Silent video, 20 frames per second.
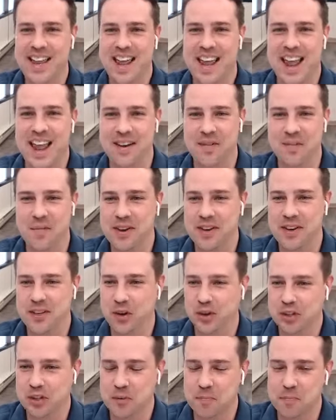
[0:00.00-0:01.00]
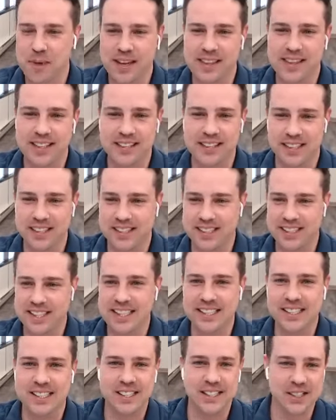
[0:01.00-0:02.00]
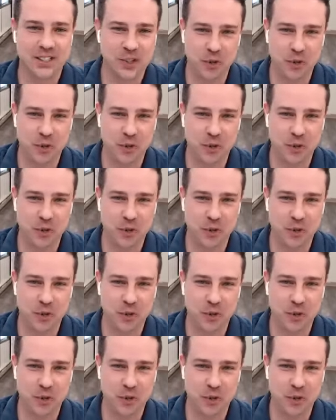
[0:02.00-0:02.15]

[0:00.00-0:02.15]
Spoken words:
And to make things as easy as